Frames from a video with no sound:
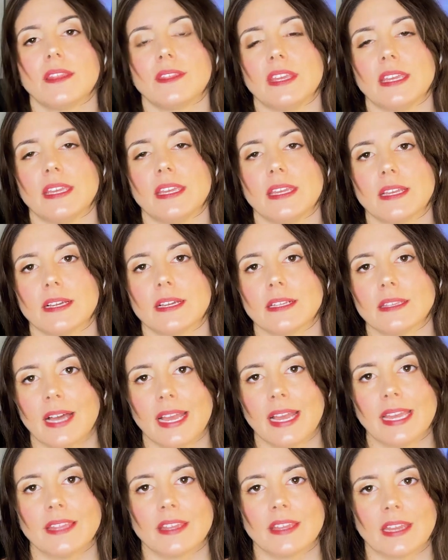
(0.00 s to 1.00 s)
the
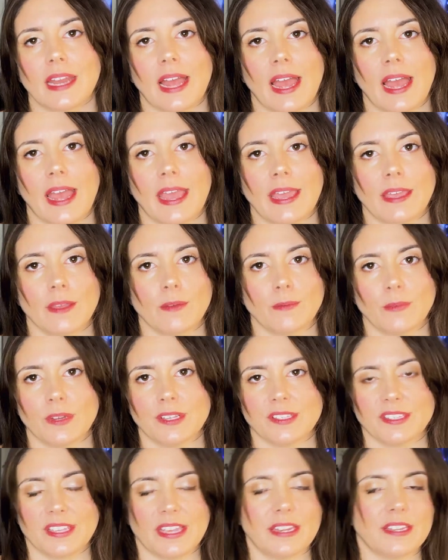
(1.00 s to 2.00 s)
client that I
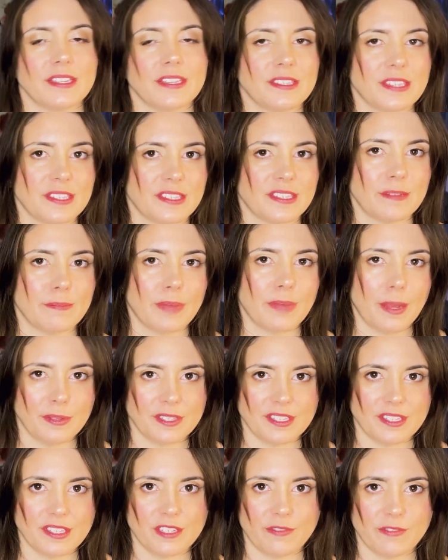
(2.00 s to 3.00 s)
was an assistant
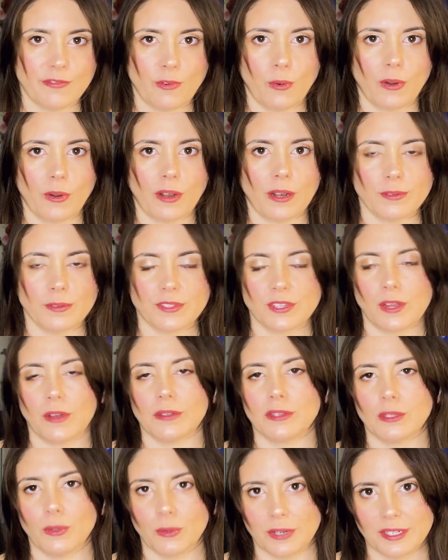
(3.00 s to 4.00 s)
publicist for, it was
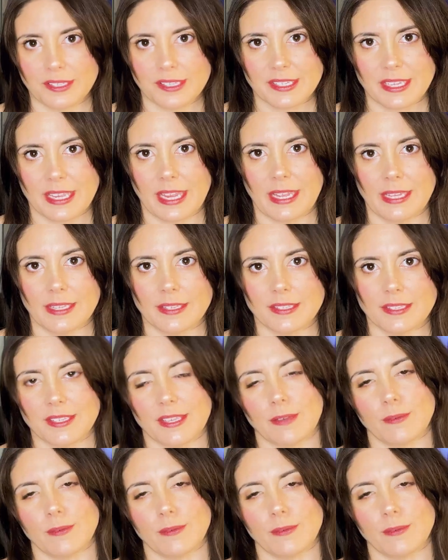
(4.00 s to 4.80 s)
called Lauren's Kids.